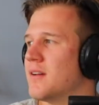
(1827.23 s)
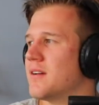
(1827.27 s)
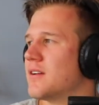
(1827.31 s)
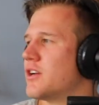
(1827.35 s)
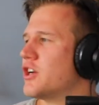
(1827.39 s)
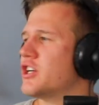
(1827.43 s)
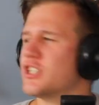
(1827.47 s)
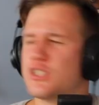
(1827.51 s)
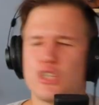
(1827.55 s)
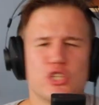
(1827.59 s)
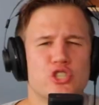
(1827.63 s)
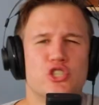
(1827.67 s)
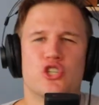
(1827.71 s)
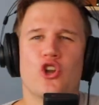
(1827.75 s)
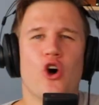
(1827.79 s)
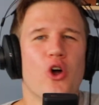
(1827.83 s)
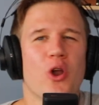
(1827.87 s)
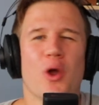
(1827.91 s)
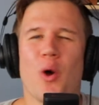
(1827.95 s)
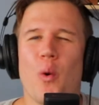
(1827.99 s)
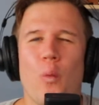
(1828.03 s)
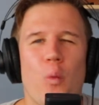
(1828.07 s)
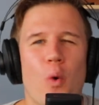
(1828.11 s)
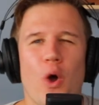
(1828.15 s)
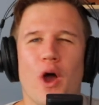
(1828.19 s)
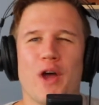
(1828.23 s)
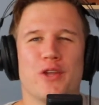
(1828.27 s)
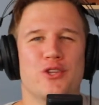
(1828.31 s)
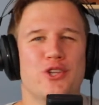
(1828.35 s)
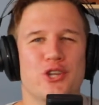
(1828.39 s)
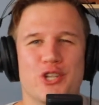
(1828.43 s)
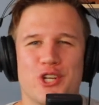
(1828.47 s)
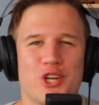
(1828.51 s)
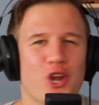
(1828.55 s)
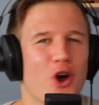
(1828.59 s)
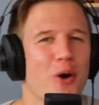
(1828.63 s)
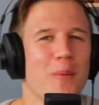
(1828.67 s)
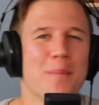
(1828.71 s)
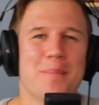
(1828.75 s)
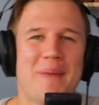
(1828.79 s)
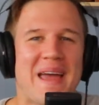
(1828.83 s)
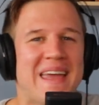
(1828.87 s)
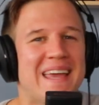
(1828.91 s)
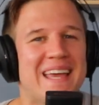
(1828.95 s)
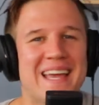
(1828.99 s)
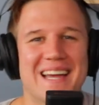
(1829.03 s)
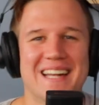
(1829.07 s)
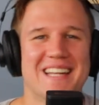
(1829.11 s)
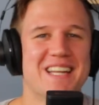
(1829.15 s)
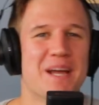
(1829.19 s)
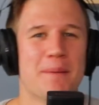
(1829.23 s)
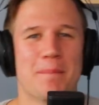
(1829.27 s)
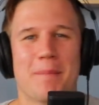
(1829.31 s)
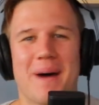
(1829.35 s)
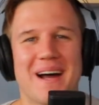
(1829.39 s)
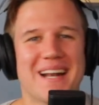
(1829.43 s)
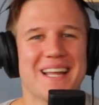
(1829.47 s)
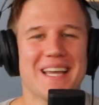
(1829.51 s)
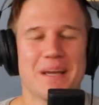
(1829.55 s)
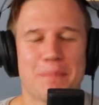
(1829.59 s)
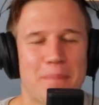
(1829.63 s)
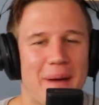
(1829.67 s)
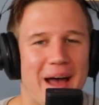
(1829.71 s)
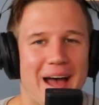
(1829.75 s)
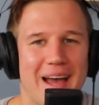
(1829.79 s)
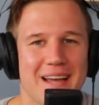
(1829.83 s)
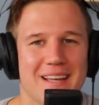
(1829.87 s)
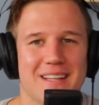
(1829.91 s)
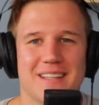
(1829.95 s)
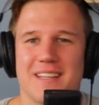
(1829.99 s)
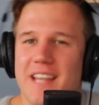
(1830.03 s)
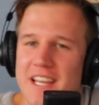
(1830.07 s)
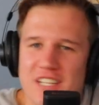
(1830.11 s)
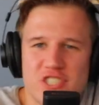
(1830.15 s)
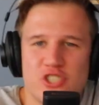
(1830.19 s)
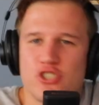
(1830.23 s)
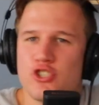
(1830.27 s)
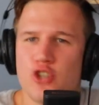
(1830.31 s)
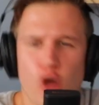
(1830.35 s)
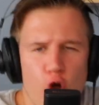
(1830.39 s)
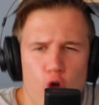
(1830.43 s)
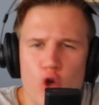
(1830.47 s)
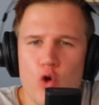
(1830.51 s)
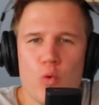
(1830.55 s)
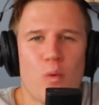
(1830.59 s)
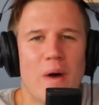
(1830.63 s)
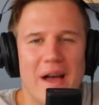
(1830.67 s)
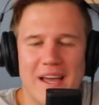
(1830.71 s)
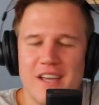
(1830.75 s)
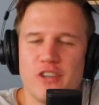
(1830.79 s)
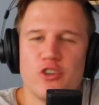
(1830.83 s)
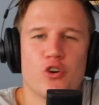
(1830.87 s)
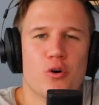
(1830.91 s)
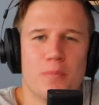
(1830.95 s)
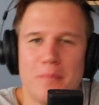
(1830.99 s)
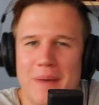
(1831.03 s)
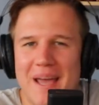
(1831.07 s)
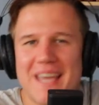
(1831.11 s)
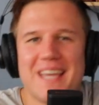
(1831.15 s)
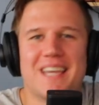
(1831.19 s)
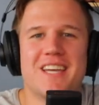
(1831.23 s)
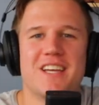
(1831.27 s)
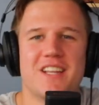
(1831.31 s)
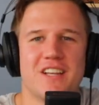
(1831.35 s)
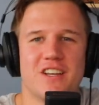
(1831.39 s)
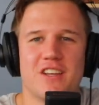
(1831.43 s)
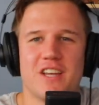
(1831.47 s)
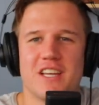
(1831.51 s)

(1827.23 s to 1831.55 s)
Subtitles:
Because it's not you're not making your money back. There's no way you're making.